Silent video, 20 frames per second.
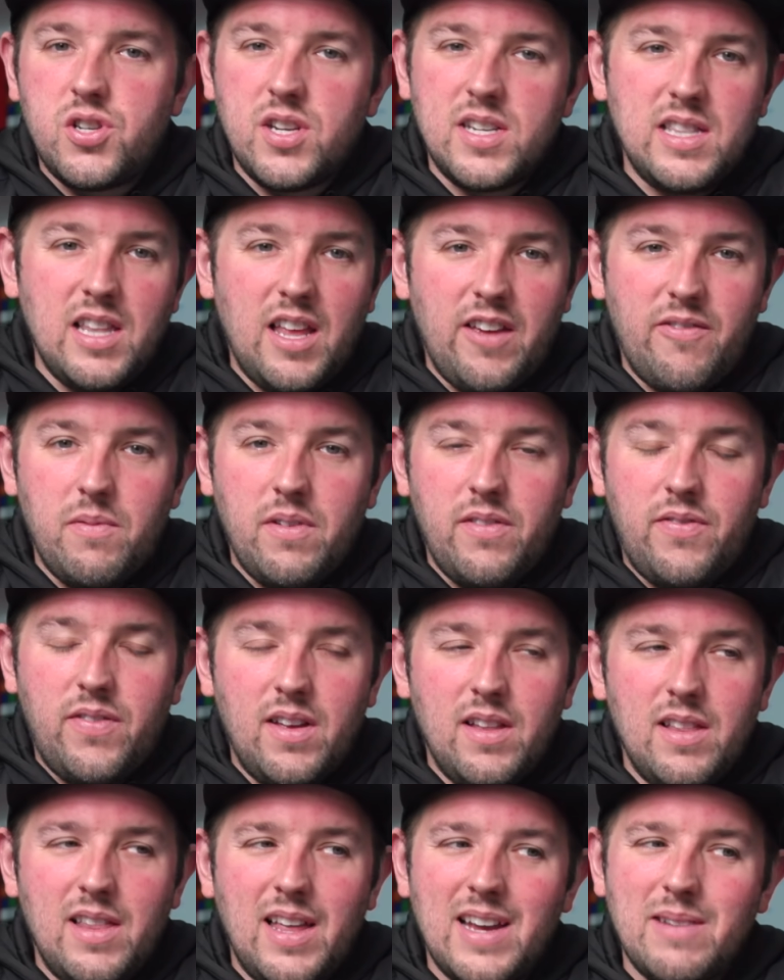just left me
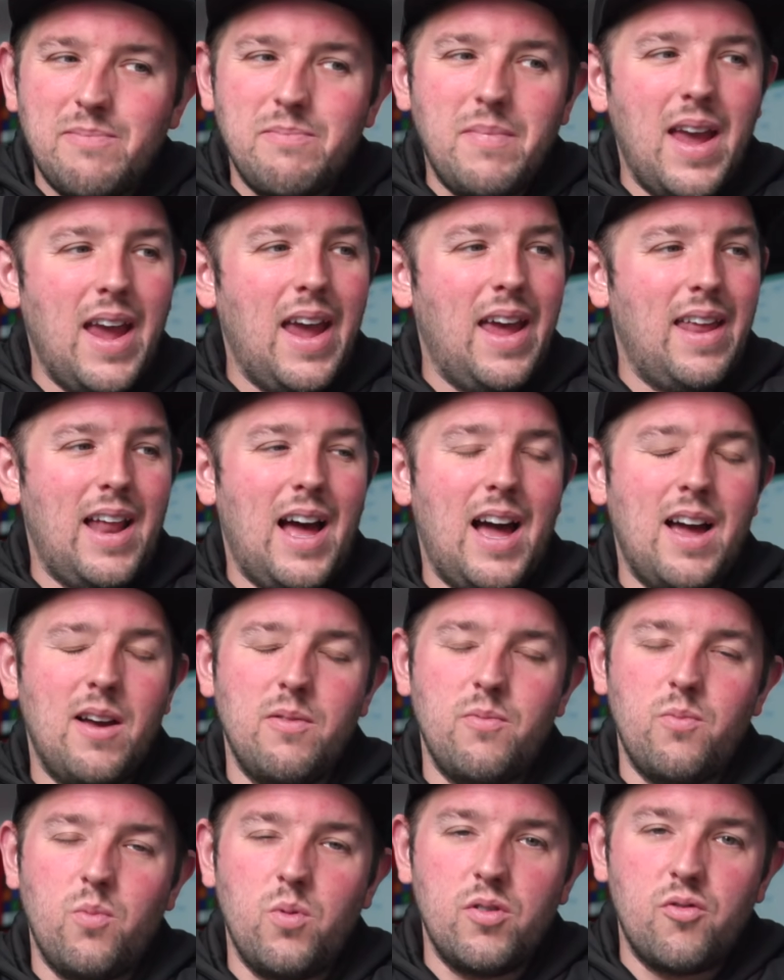feeling like, man,
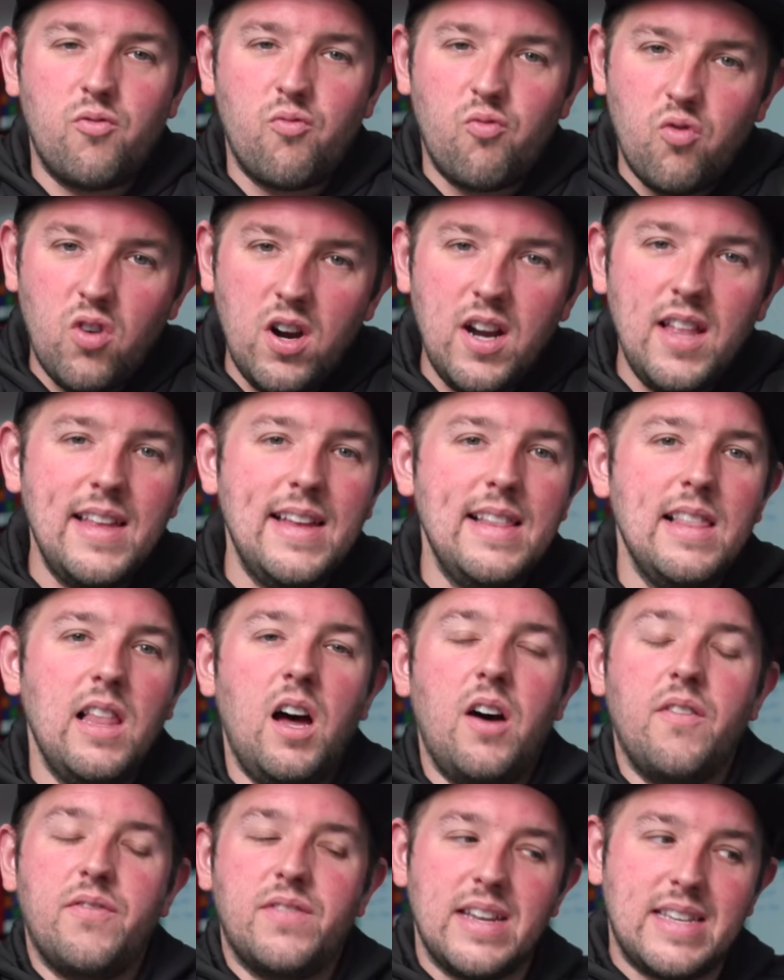I would really
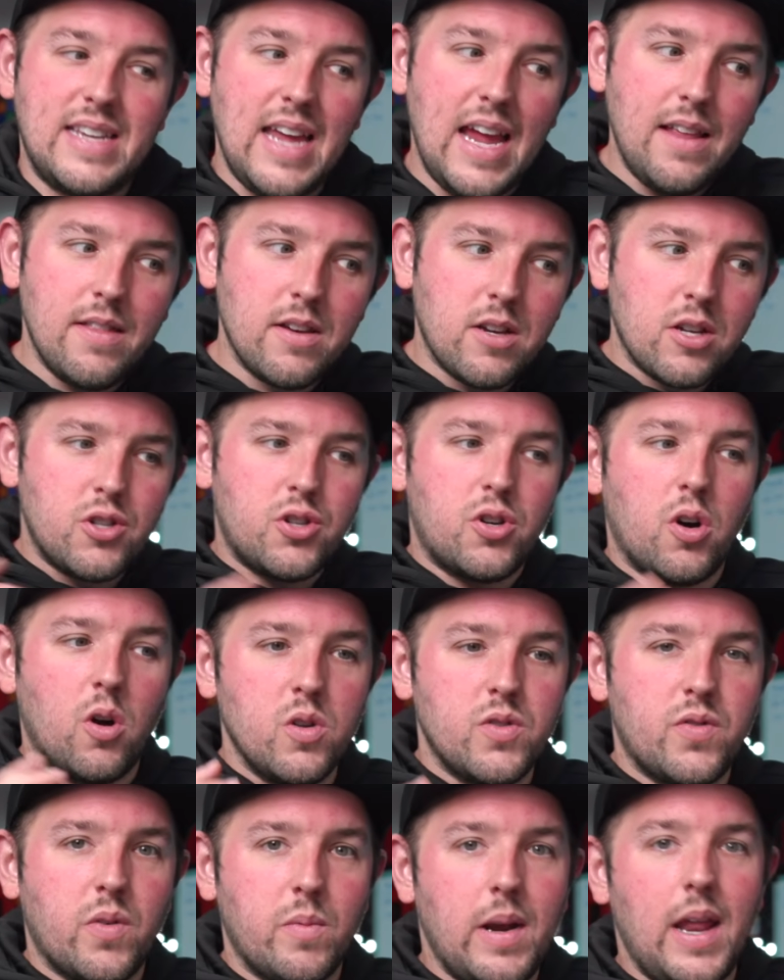love to take the
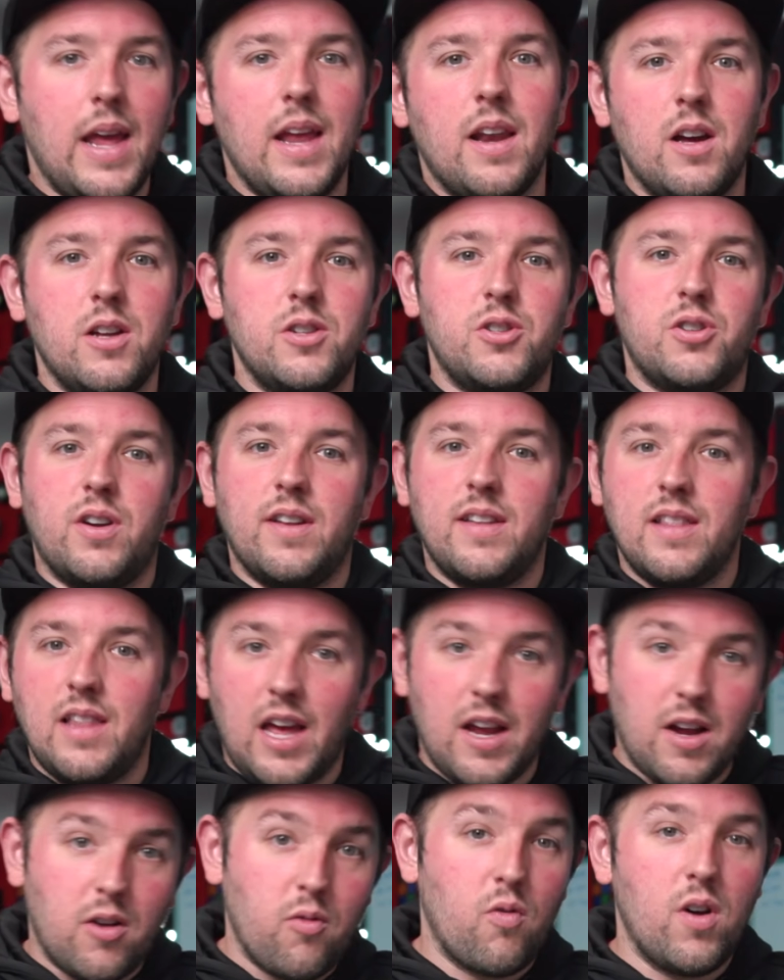controls from an 800 and
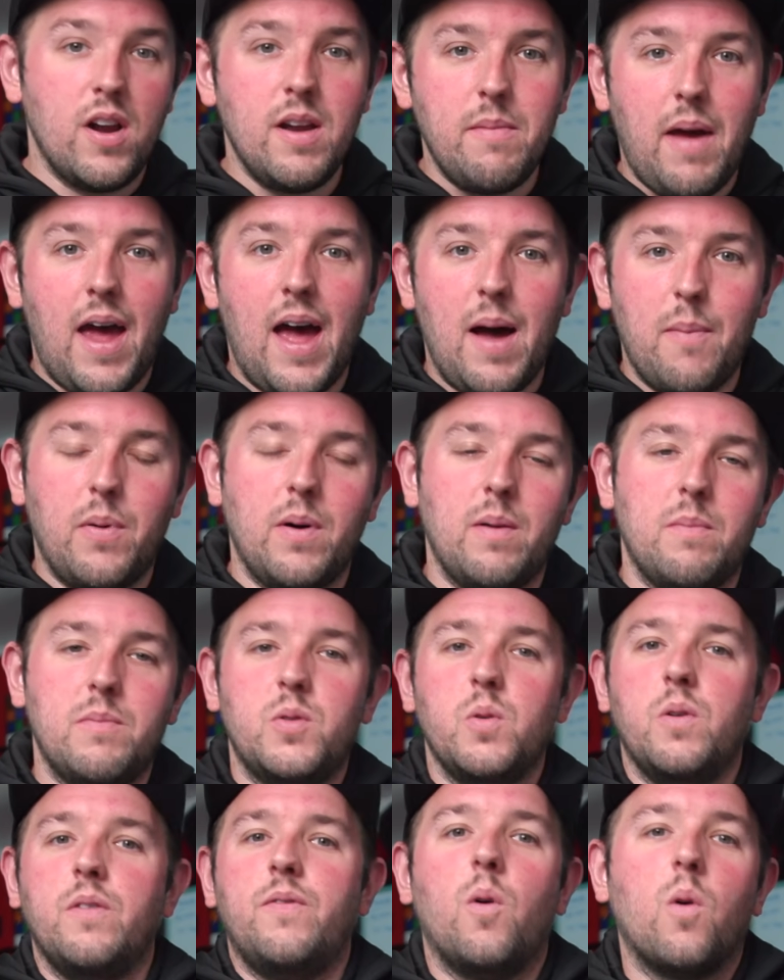remap them
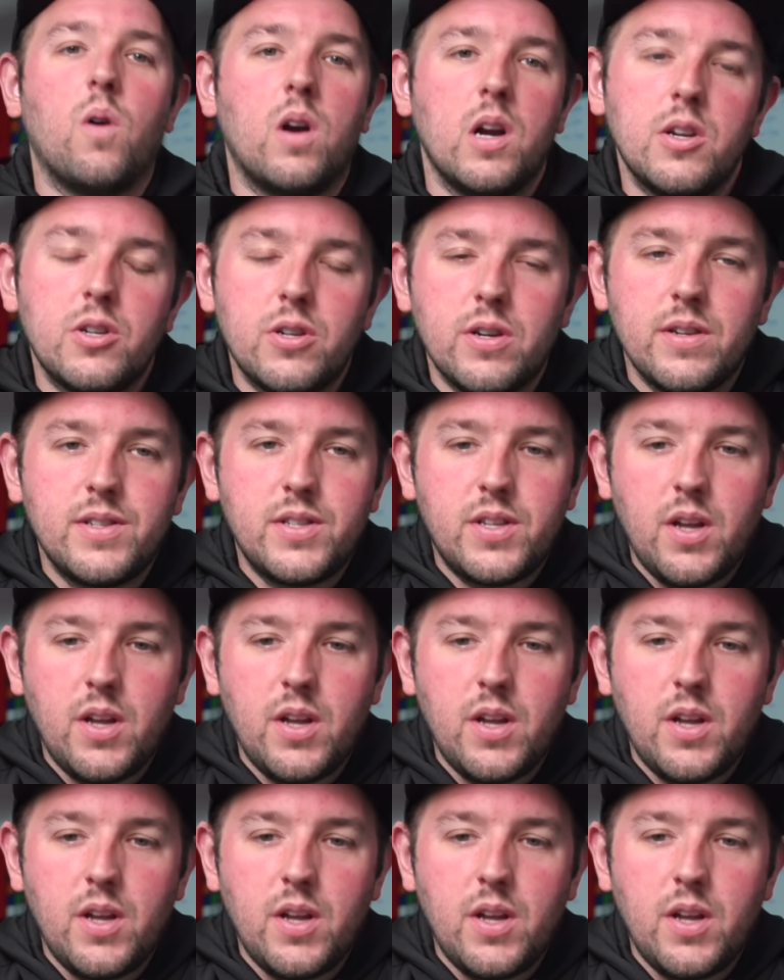to a 400.